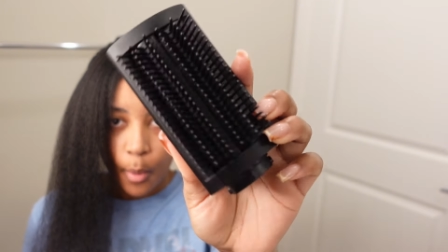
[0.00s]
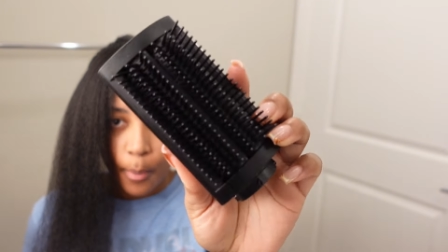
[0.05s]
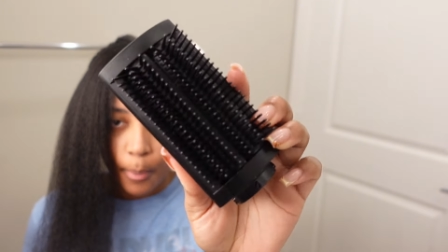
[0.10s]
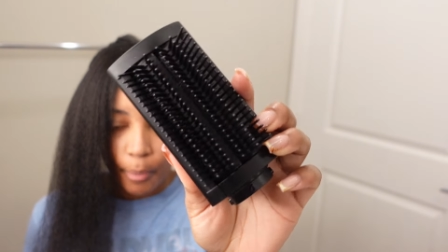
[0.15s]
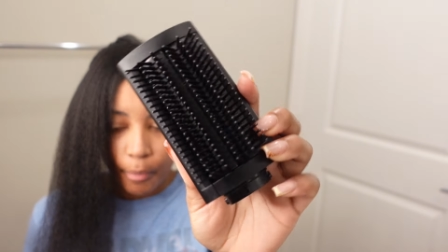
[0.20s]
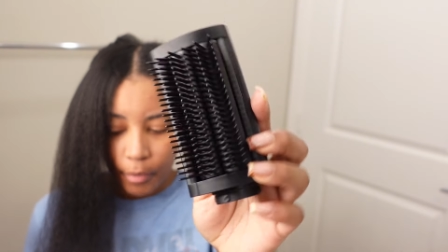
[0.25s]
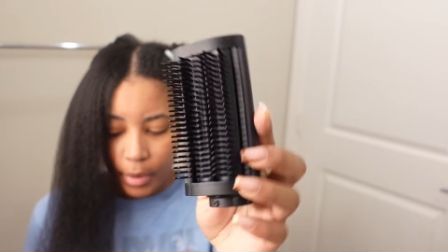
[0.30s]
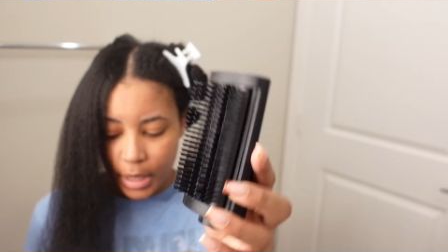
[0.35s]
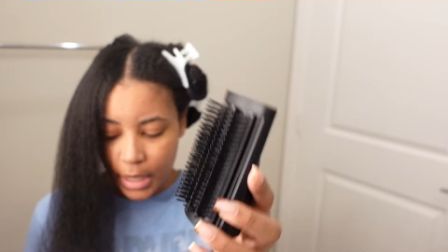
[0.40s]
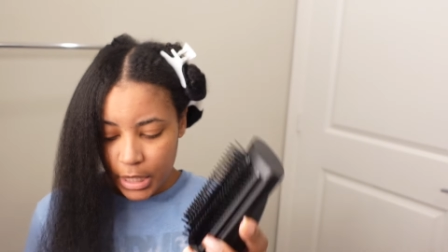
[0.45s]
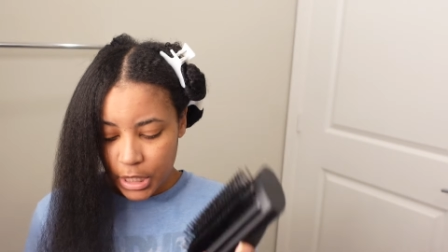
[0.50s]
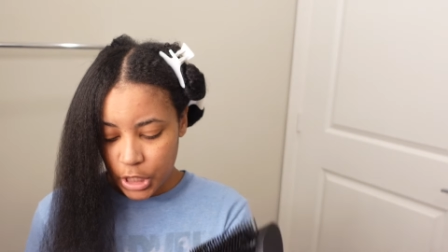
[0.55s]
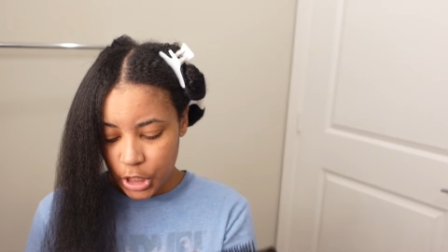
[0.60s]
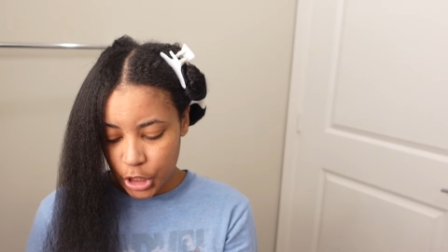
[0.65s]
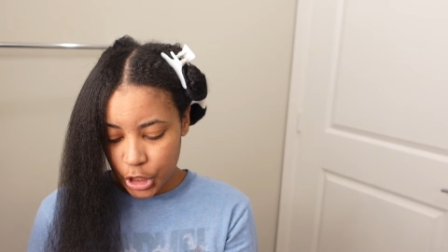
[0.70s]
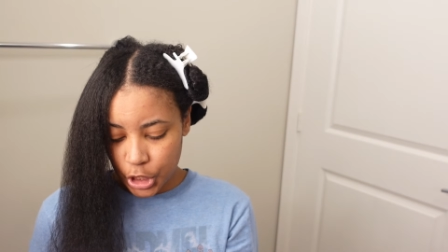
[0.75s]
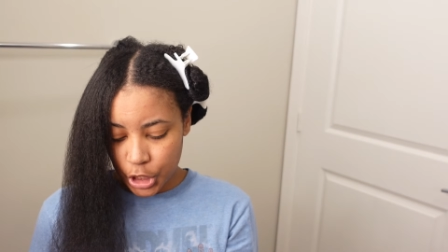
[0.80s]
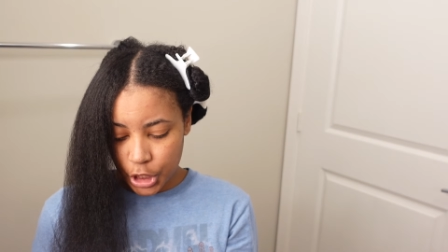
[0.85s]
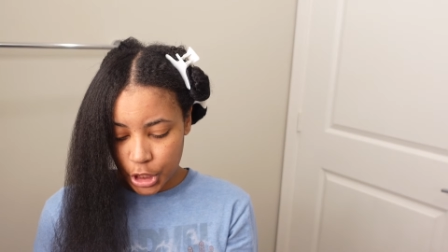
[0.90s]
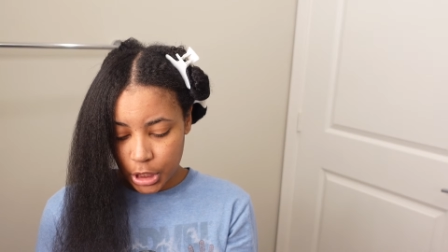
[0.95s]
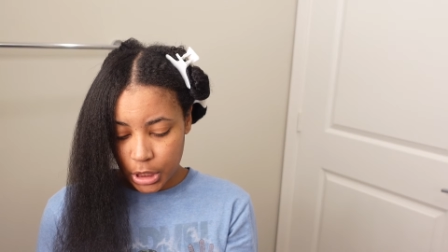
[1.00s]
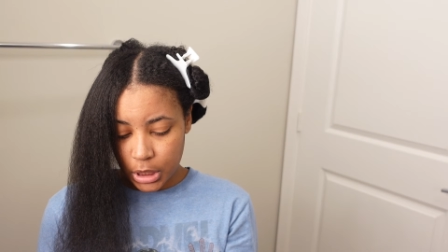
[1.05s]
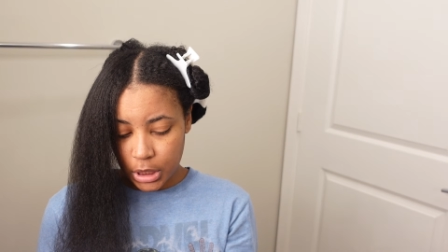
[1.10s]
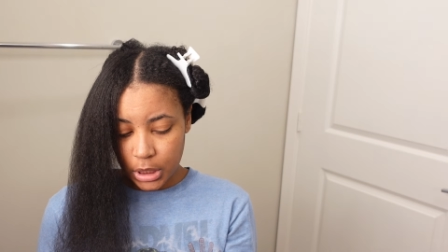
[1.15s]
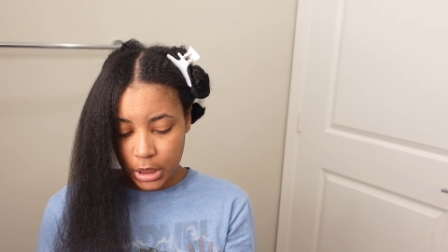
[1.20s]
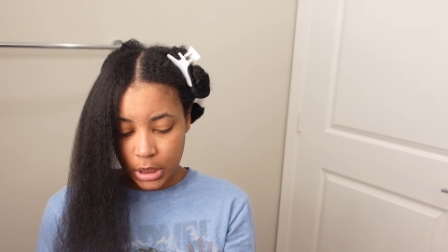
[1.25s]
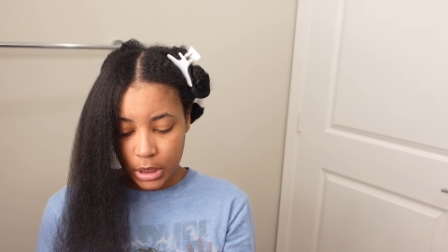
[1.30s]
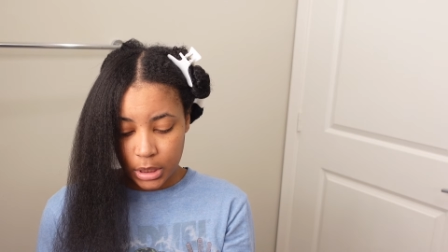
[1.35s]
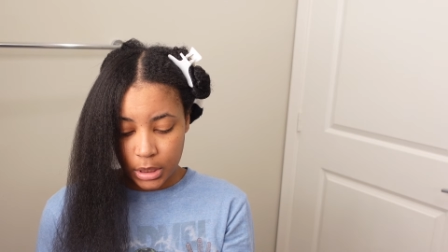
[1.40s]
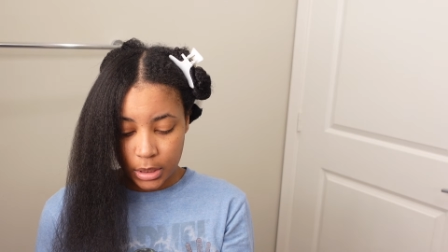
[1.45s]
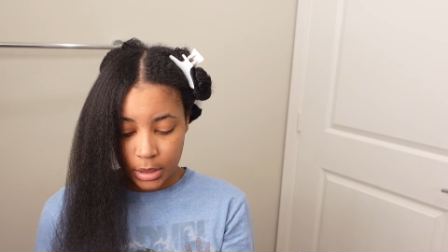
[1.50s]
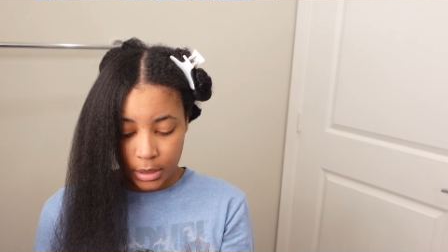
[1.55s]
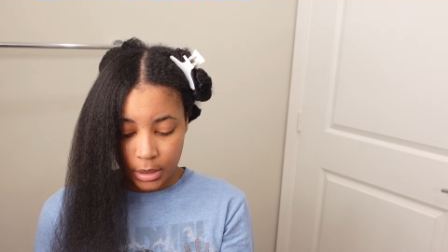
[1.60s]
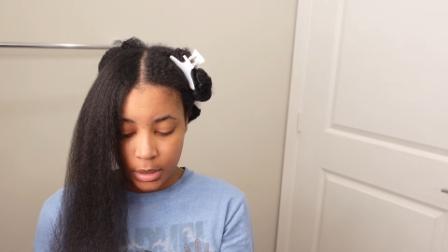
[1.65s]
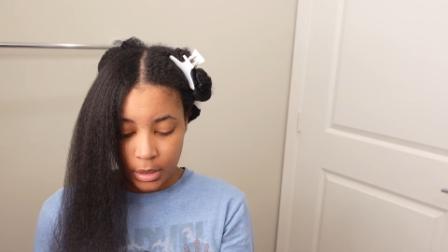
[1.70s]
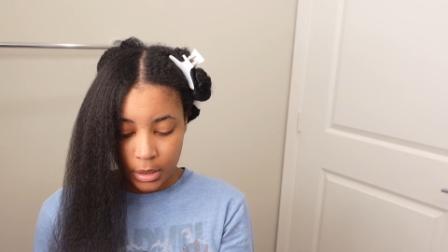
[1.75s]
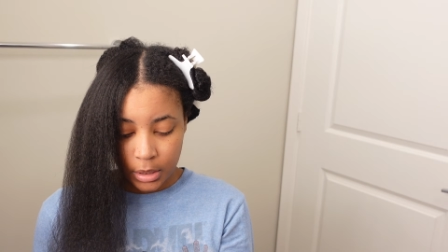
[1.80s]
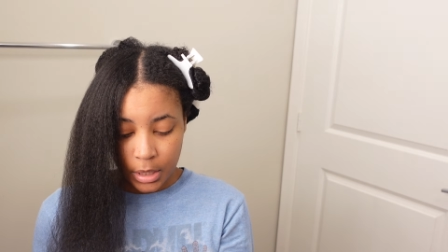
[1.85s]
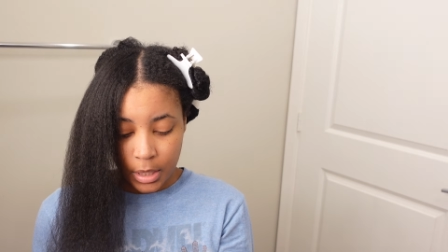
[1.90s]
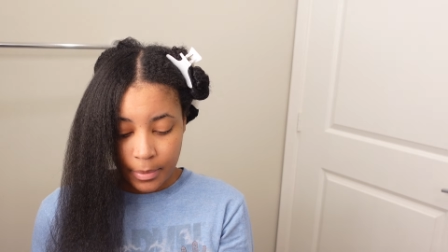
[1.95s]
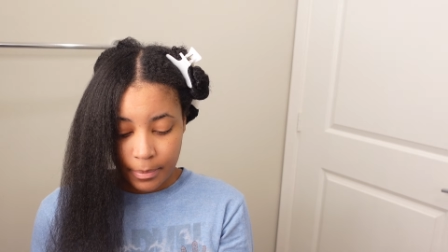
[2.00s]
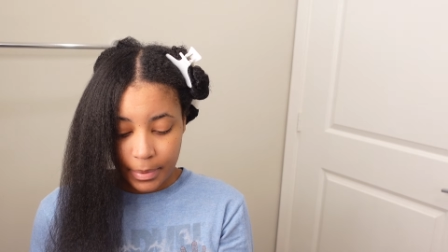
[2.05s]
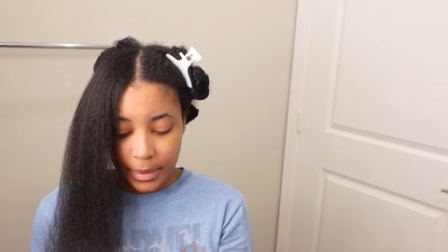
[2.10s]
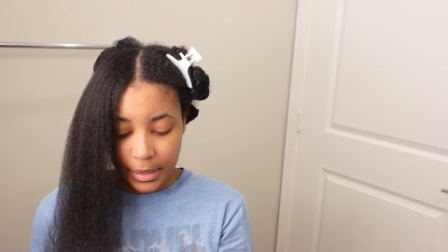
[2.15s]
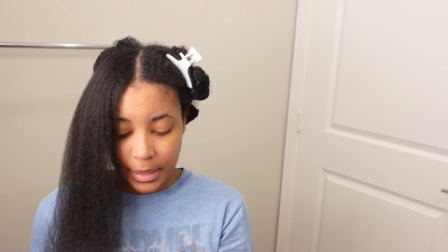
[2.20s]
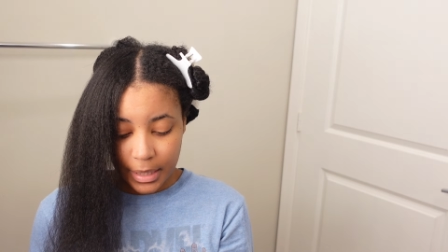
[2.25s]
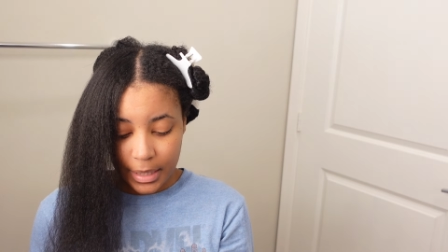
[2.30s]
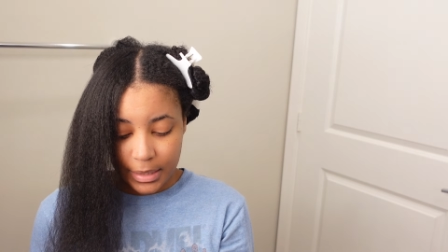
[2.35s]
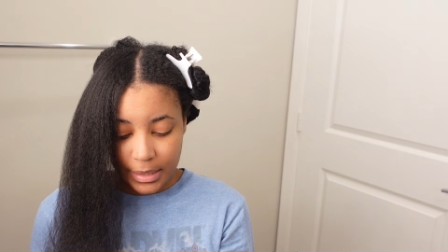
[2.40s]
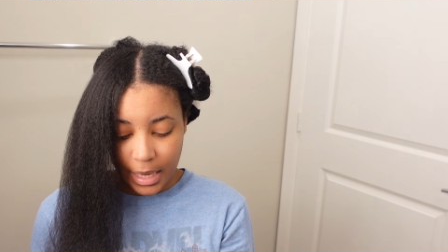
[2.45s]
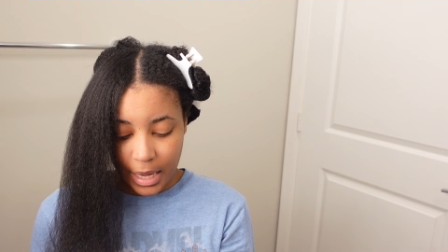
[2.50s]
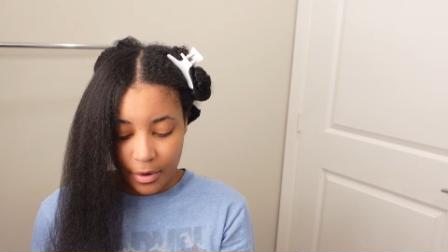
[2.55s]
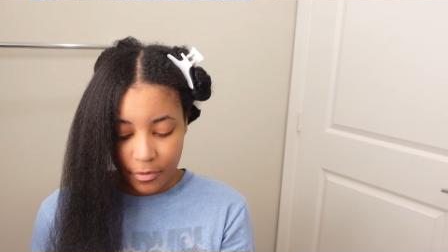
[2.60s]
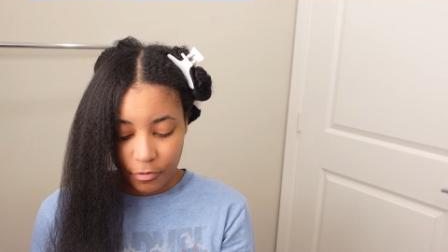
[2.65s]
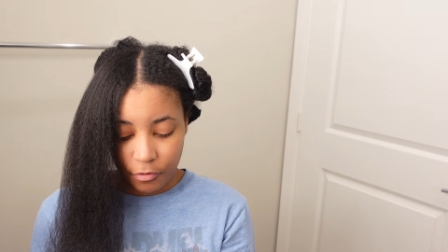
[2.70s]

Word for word: brush because I